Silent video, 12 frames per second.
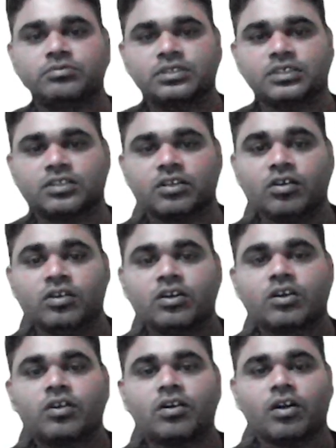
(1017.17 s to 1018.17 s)
in the
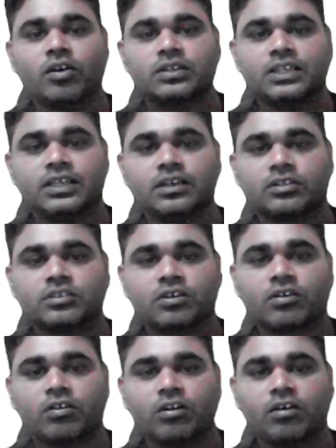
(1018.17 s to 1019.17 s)
clotting or the
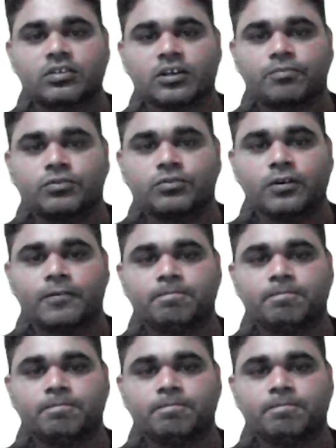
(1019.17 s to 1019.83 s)
clot of the